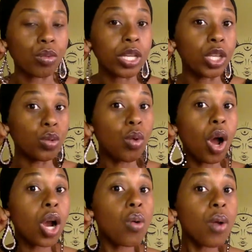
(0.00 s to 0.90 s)
When you
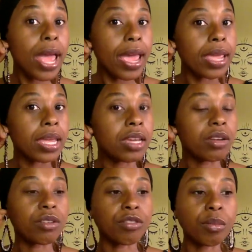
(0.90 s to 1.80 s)
walk away
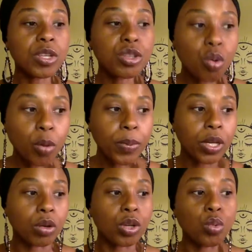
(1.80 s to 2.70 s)
from a
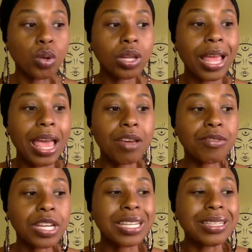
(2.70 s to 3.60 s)
Scorpio, you will have
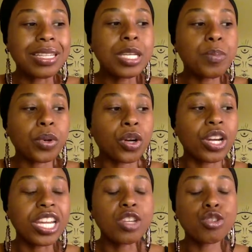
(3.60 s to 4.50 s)
deeper
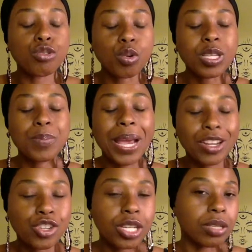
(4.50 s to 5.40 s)

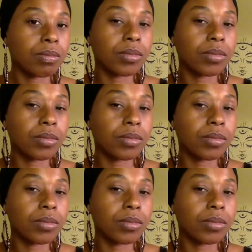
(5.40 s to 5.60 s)
introspection,